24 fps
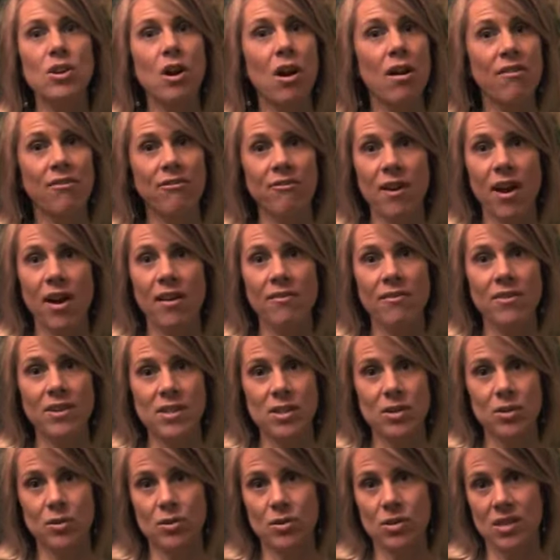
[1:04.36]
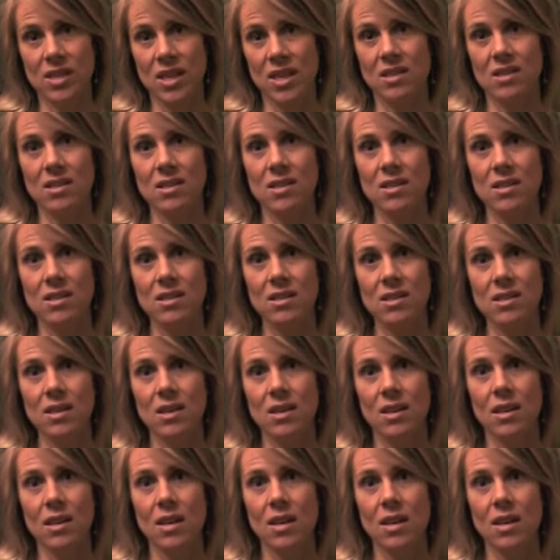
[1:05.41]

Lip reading: our 5 physical senses